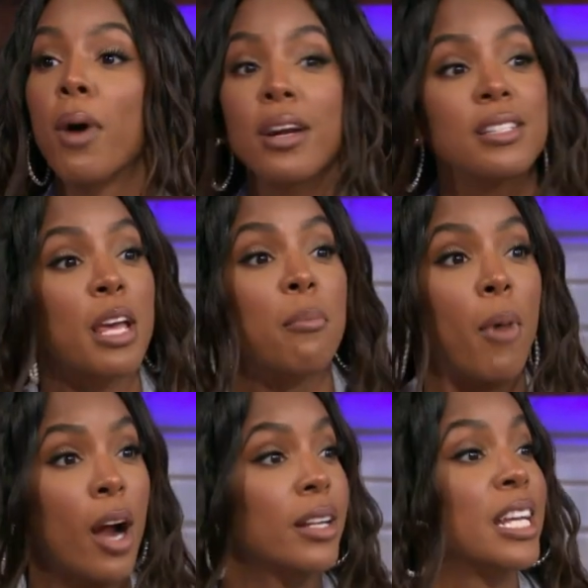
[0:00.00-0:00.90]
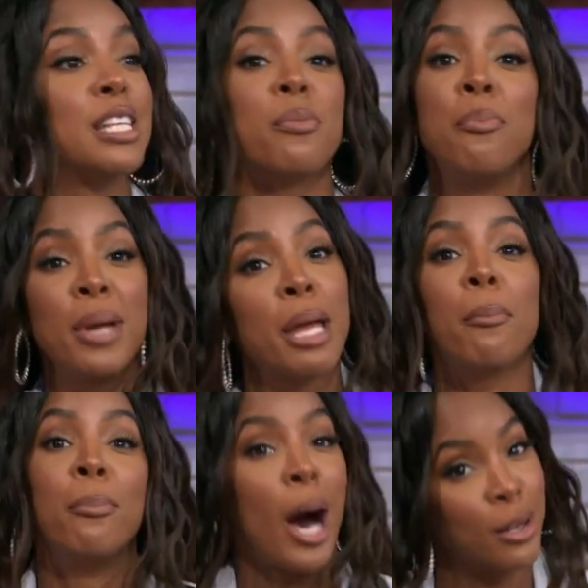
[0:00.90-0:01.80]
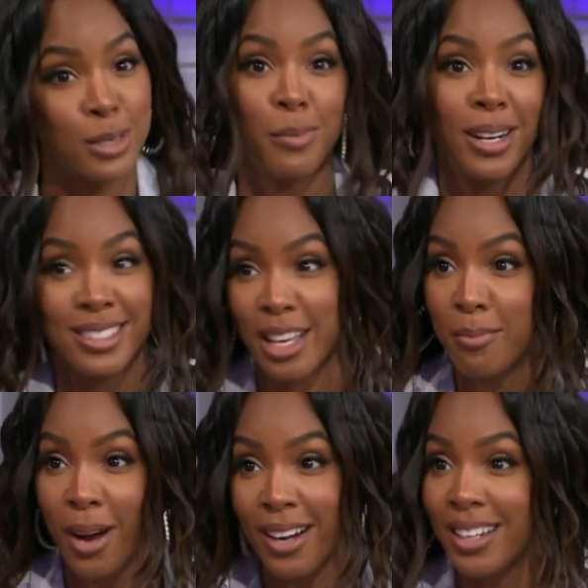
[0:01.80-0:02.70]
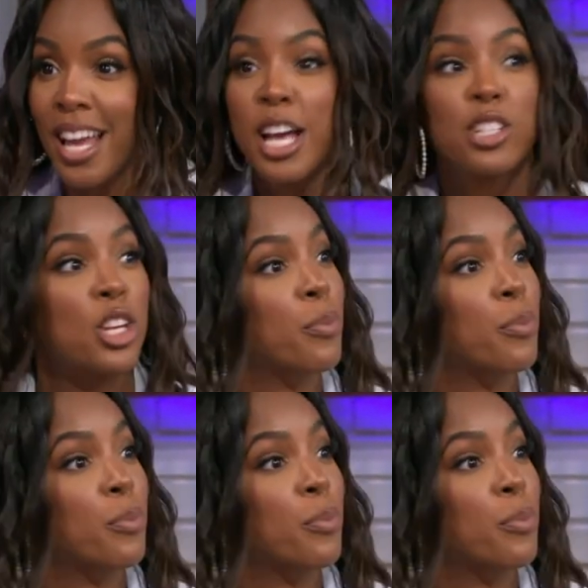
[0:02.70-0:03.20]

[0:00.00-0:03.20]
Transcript: Marcy. Marsai Martin is big boss Marsai Martin.